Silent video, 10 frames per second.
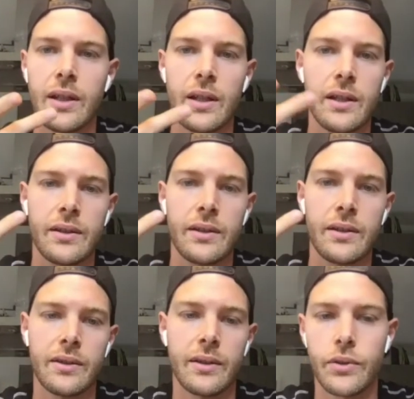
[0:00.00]
and
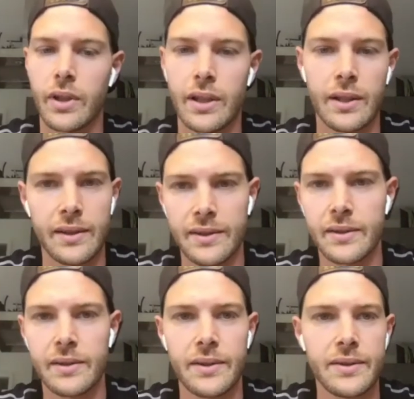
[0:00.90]
uh, drinking is
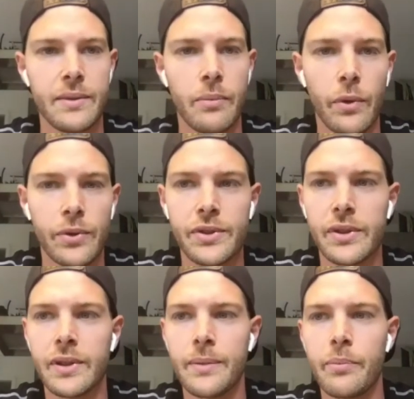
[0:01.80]
is the most
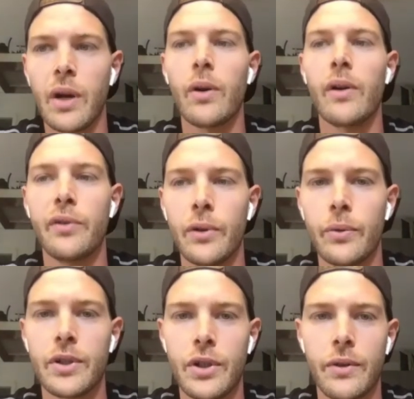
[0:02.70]
powerful
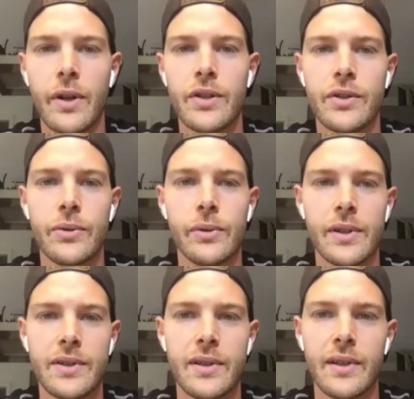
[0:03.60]
regeneration
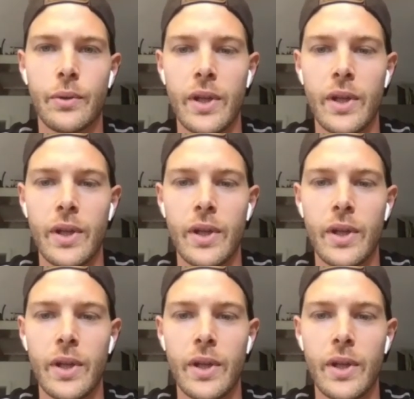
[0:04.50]
tools uh,